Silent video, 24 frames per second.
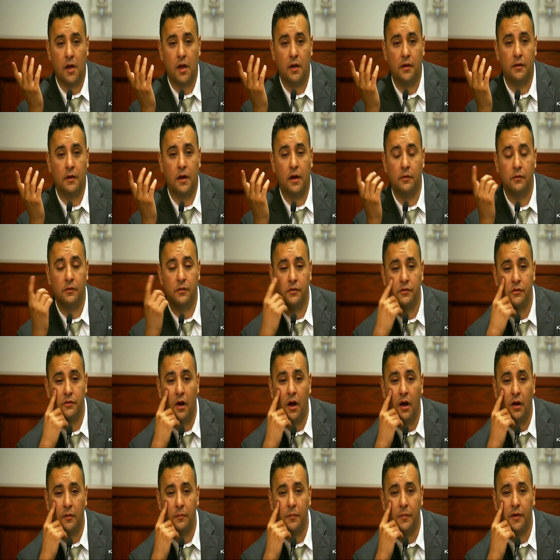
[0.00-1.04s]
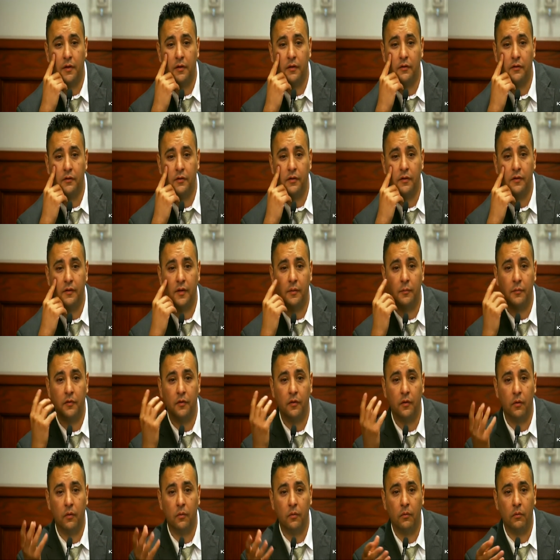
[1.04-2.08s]
I I was just shocked because she seemed
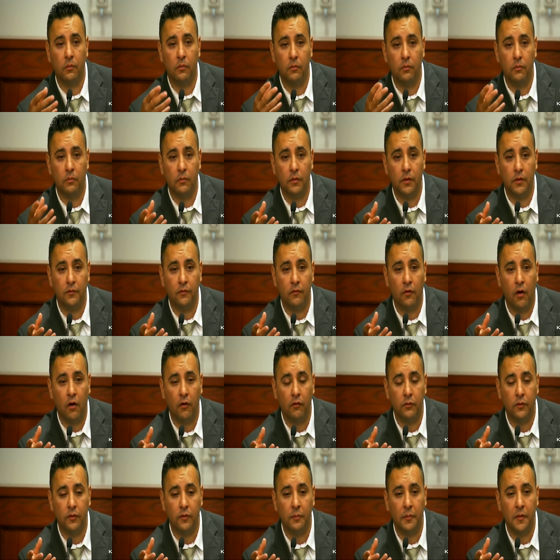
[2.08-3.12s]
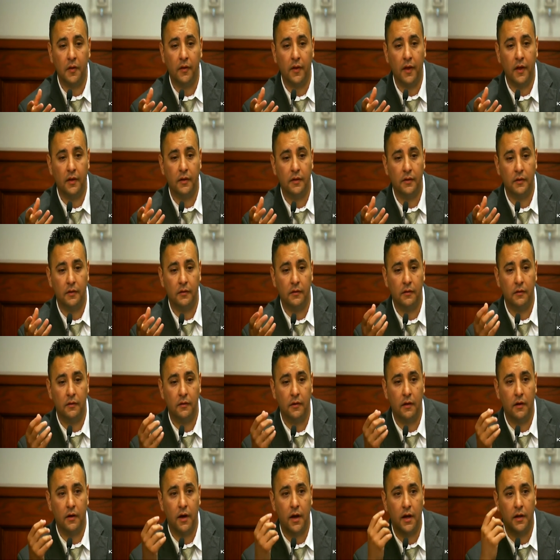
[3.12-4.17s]
so involved with me that
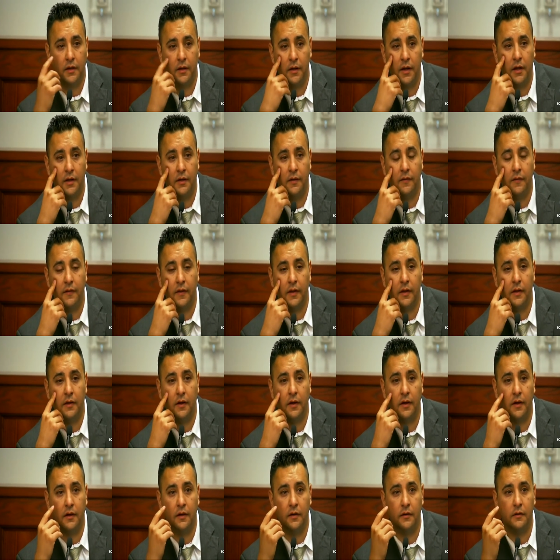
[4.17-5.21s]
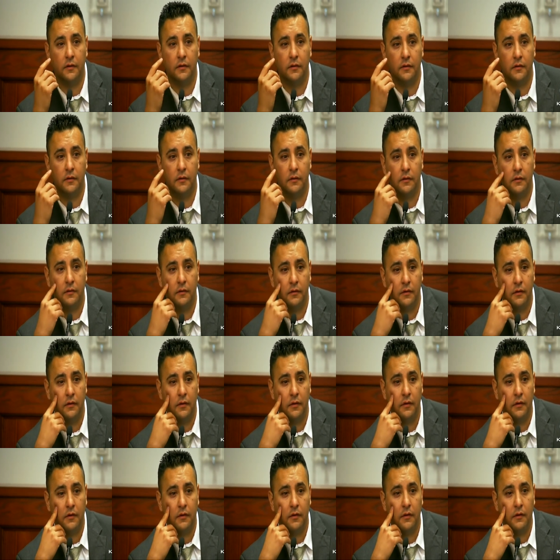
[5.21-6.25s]
I I didn't think uh,
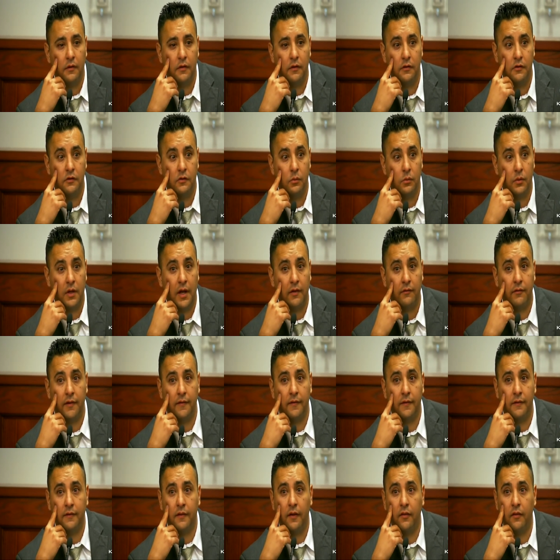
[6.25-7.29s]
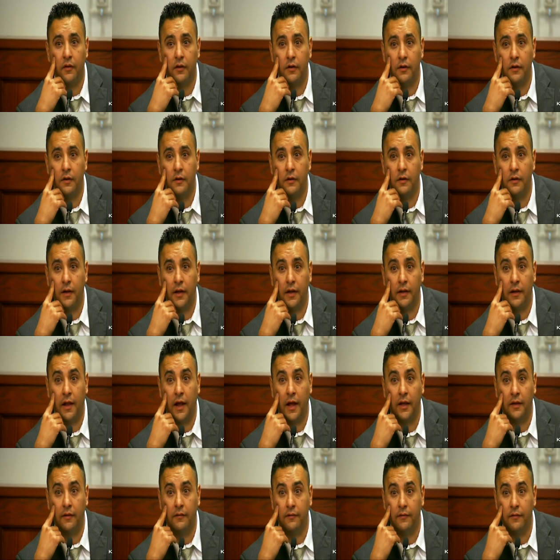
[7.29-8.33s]
she would have like this other like
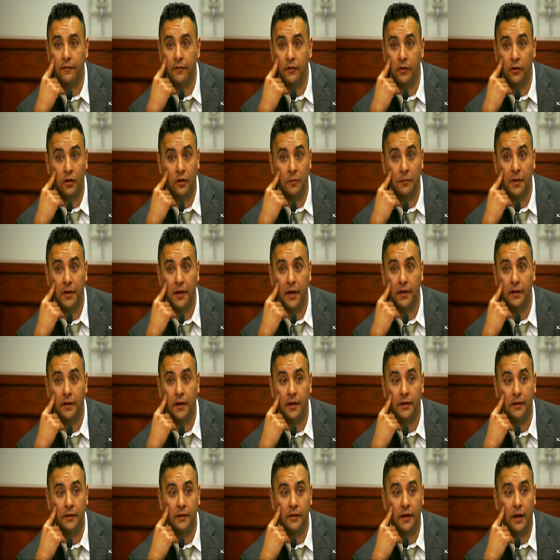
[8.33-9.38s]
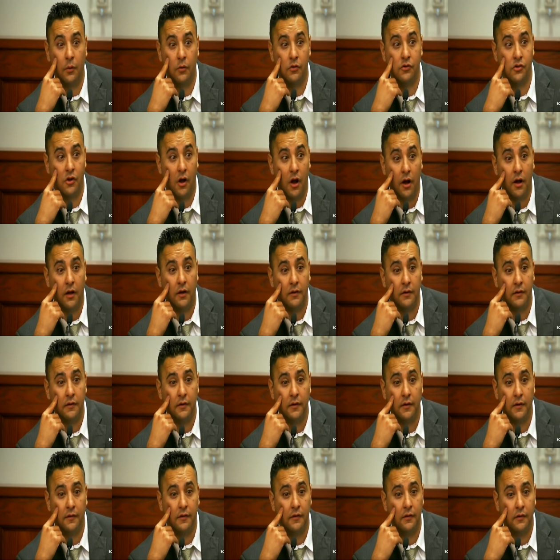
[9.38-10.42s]
life. You know what I mean? I I, didn't, I was shocked
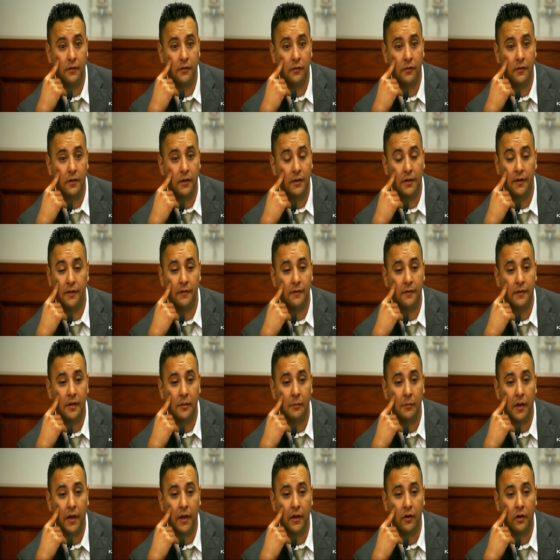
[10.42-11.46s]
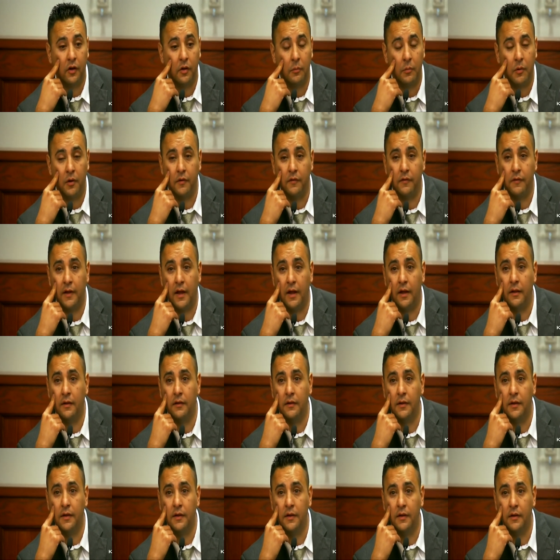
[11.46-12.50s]
because it just didn't seem like her
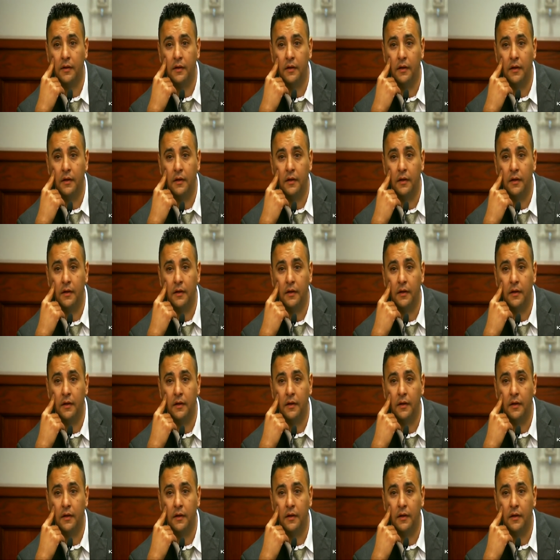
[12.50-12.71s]
personality.